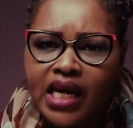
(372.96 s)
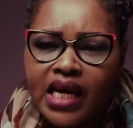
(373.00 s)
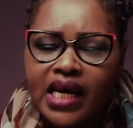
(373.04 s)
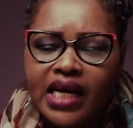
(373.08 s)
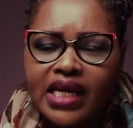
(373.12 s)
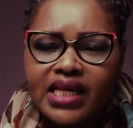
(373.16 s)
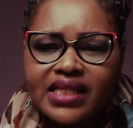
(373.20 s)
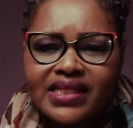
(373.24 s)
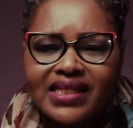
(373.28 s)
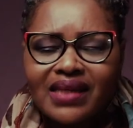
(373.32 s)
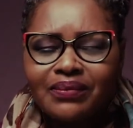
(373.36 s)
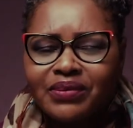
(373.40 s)

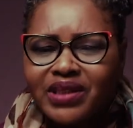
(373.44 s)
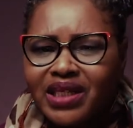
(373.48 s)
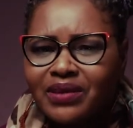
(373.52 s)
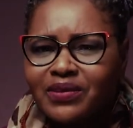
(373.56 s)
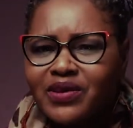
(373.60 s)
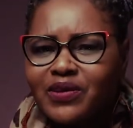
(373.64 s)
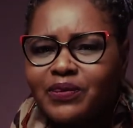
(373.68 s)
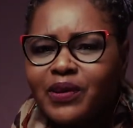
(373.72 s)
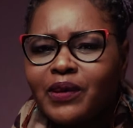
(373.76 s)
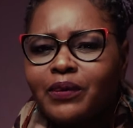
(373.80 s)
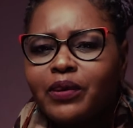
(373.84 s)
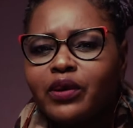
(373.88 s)

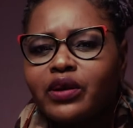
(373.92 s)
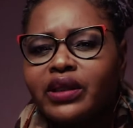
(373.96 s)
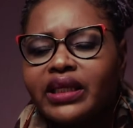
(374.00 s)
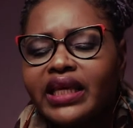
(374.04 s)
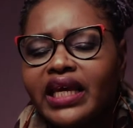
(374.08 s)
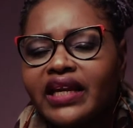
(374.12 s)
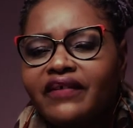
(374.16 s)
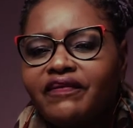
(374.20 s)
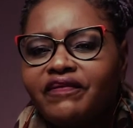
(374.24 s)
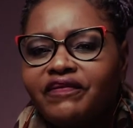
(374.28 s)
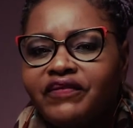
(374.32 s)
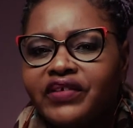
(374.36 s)
Sometimes people
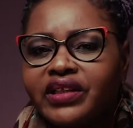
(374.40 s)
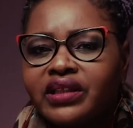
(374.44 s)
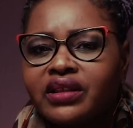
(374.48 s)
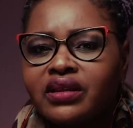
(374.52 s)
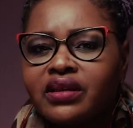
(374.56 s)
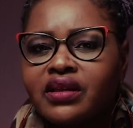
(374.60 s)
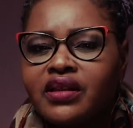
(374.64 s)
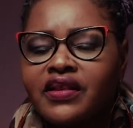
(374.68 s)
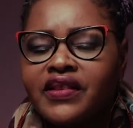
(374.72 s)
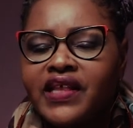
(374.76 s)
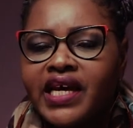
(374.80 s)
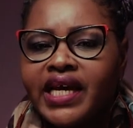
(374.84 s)
can
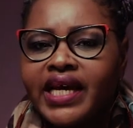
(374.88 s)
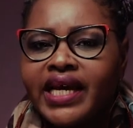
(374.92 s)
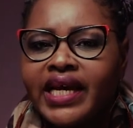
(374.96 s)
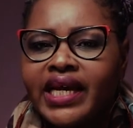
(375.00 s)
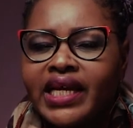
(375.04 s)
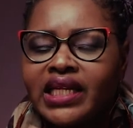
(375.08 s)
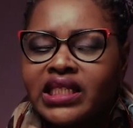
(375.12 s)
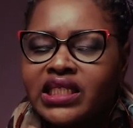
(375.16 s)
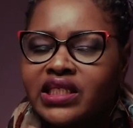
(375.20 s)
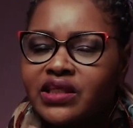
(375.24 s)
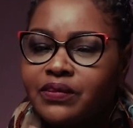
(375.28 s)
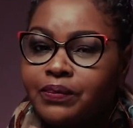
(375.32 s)
feel
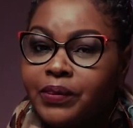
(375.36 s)
that